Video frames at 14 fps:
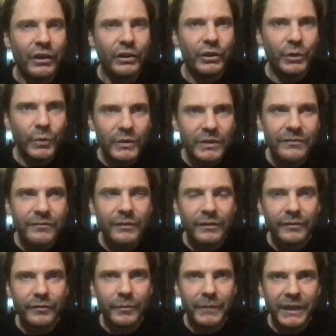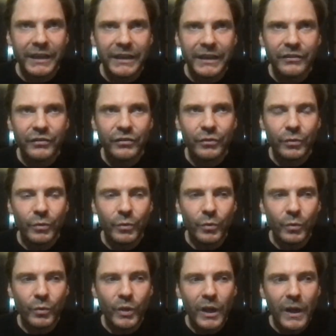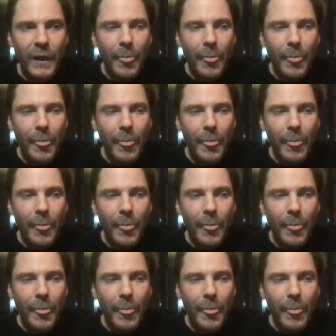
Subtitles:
useful for me to